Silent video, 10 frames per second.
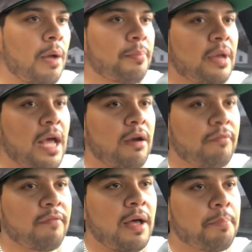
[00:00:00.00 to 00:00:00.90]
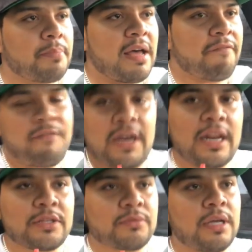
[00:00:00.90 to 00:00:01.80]
I'm not
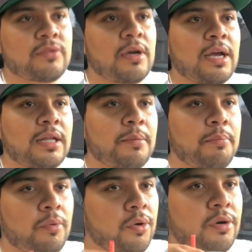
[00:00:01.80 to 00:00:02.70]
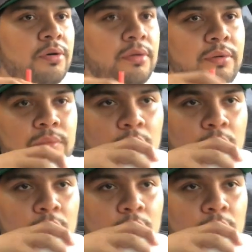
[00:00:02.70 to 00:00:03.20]
feeling it today, so I'm kind of bored.